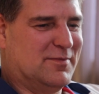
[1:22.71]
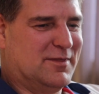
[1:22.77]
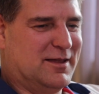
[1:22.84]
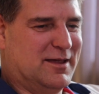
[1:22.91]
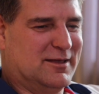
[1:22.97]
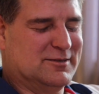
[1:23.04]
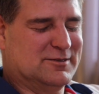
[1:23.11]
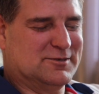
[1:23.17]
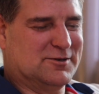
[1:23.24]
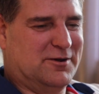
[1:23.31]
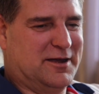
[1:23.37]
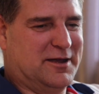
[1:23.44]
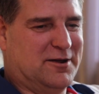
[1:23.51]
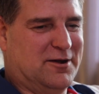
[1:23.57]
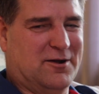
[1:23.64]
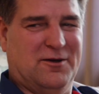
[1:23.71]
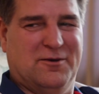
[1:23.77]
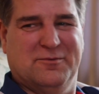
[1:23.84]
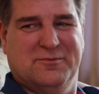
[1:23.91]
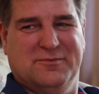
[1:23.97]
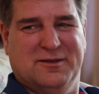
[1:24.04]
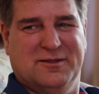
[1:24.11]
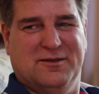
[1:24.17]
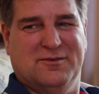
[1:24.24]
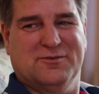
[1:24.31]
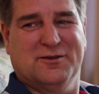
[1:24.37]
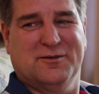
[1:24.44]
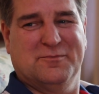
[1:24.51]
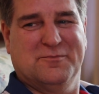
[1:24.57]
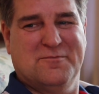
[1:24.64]
takes some pride and
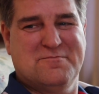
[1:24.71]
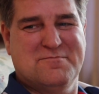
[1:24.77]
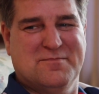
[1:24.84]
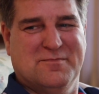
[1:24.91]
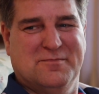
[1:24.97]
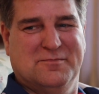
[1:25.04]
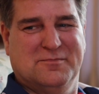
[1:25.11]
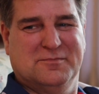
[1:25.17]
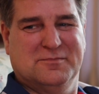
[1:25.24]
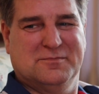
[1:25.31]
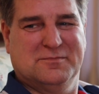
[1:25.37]
serve your country.